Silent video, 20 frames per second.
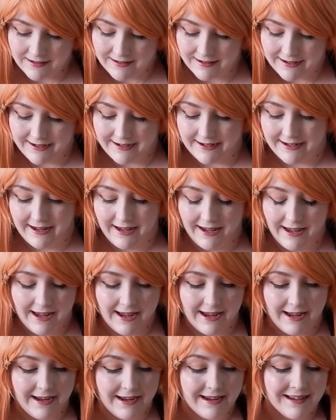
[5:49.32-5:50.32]

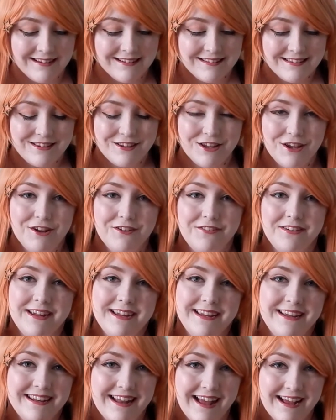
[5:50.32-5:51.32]
Okay, so
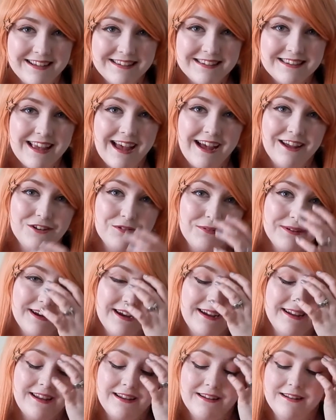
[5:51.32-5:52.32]
the next candle we're
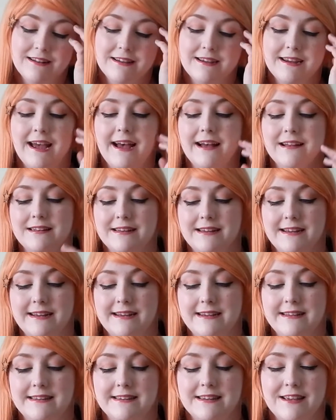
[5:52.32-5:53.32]
going to look at
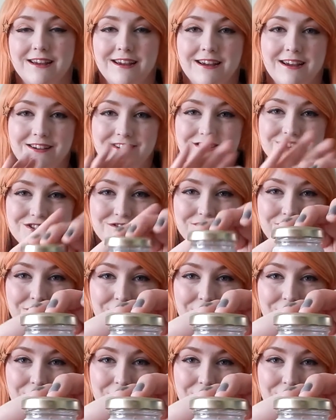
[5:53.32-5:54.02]
is Ocean